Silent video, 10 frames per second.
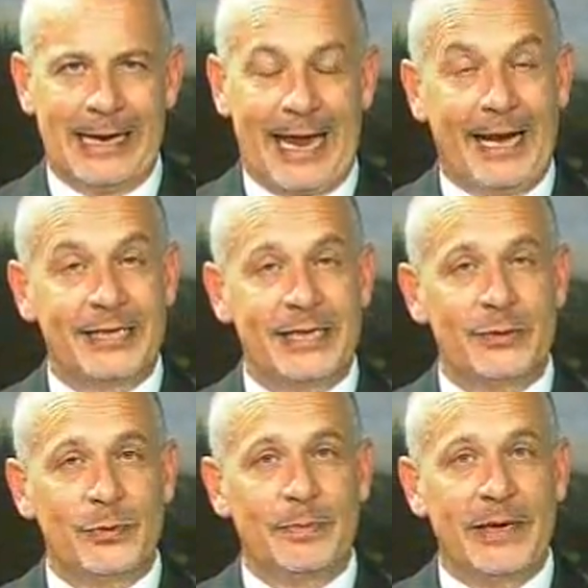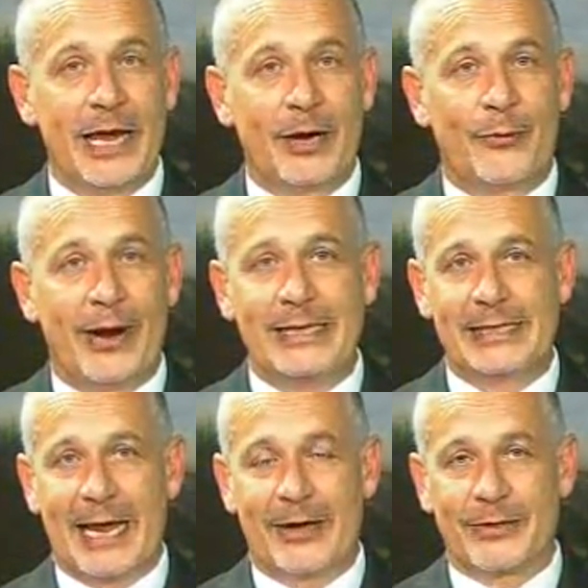And he says it will be a great
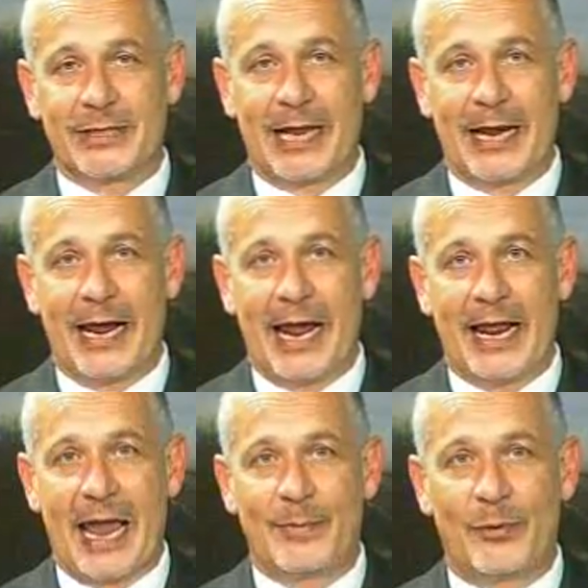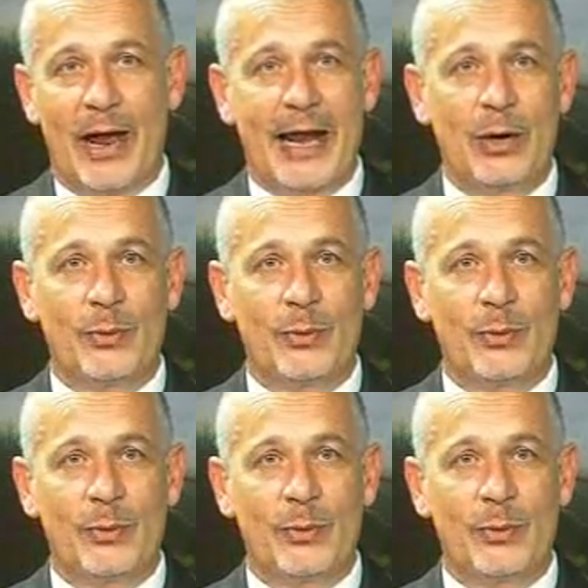day on Sunday at Hamarana,